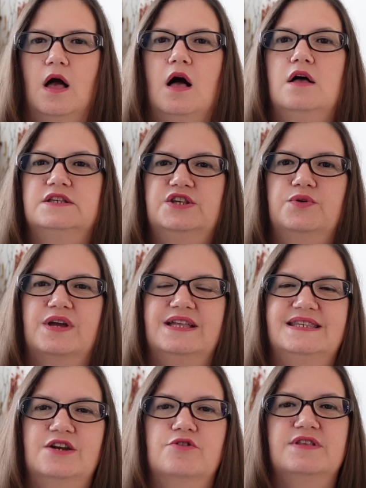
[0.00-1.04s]
Also,
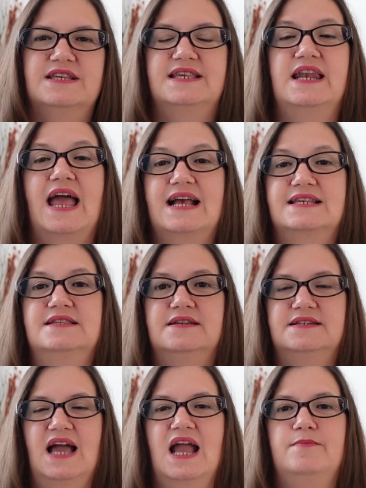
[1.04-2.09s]
consider this an
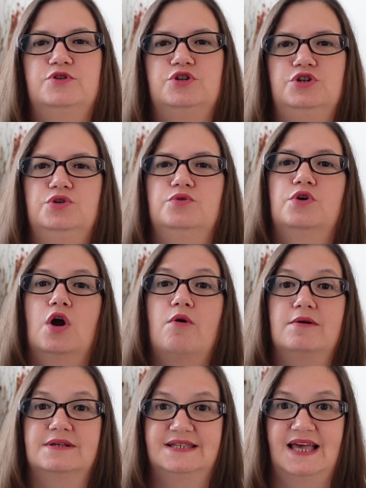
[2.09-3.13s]
excellent time to go
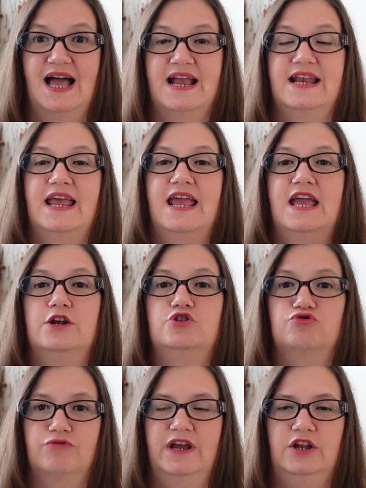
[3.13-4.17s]
outside and
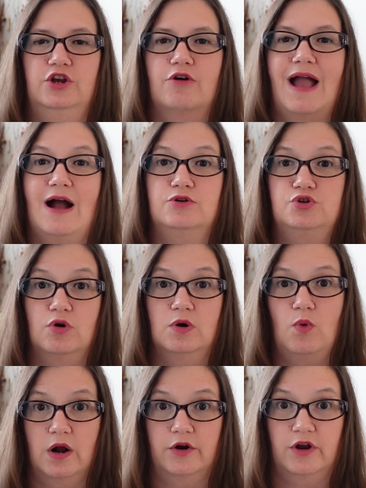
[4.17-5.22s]
drain your outdoor
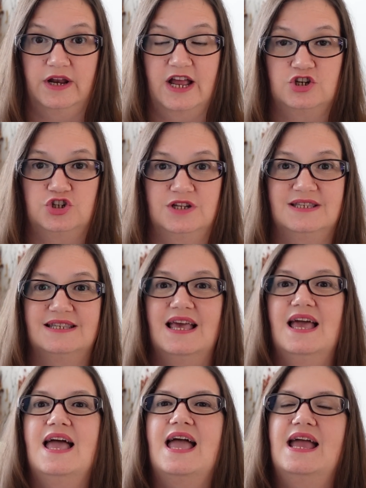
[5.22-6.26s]
water connections
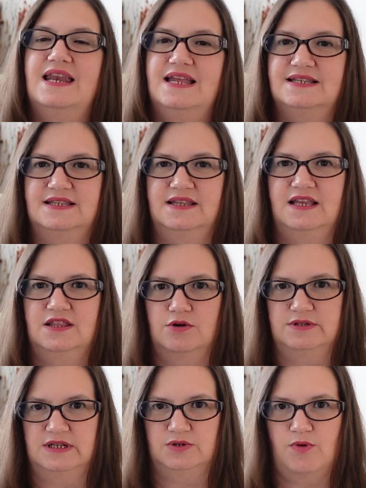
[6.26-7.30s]
and insulate
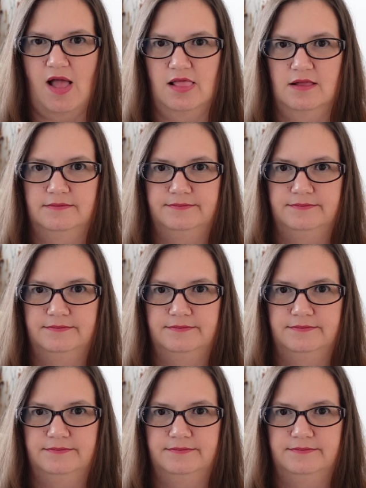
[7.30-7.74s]
those as well.